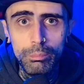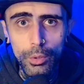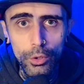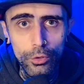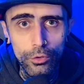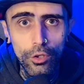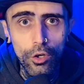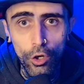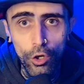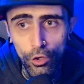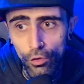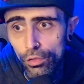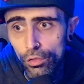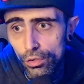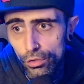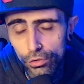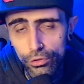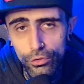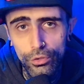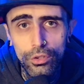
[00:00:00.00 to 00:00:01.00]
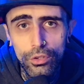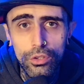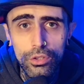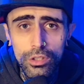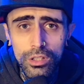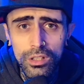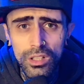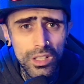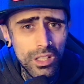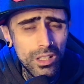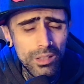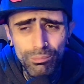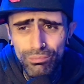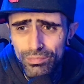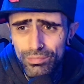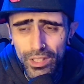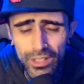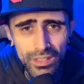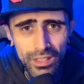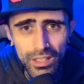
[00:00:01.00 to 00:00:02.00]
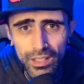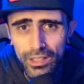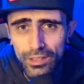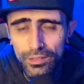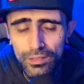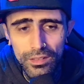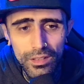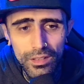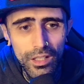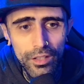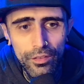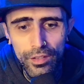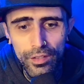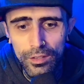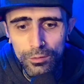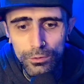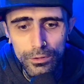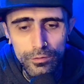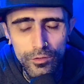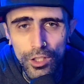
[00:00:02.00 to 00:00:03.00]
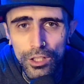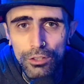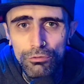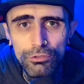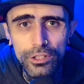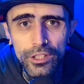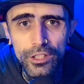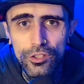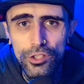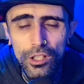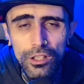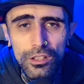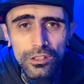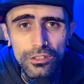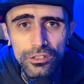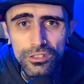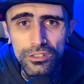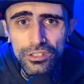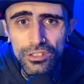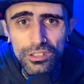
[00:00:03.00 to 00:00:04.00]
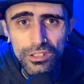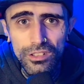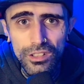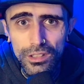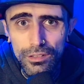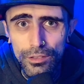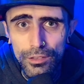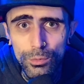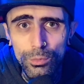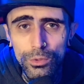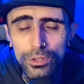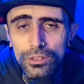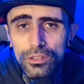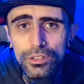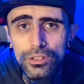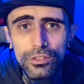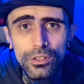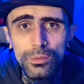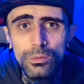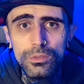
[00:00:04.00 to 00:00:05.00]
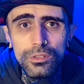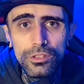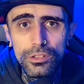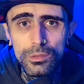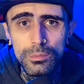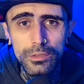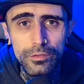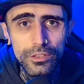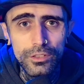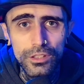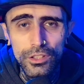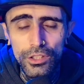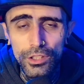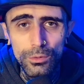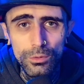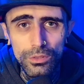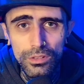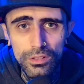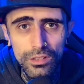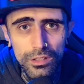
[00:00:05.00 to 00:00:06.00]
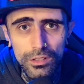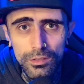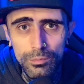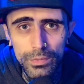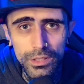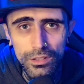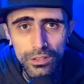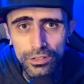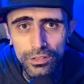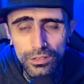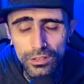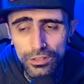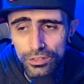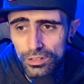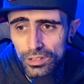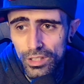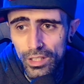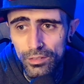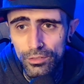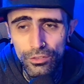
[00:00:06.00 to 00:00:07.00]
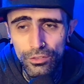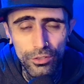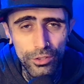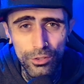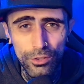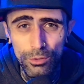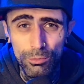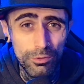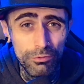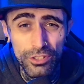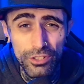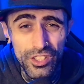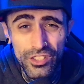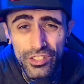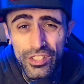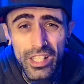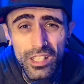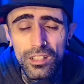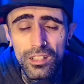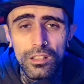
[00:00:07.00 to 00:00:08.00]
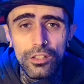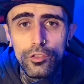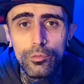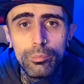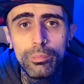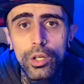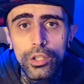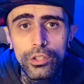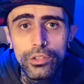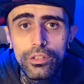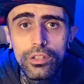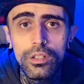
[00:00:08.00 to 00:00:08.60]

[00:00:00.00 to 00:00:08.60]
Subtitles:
bud on the stalk. Again, I think we've got Ray Charles and Stevie Wonder doing some of the QCing because it's getting to a ridiculous point.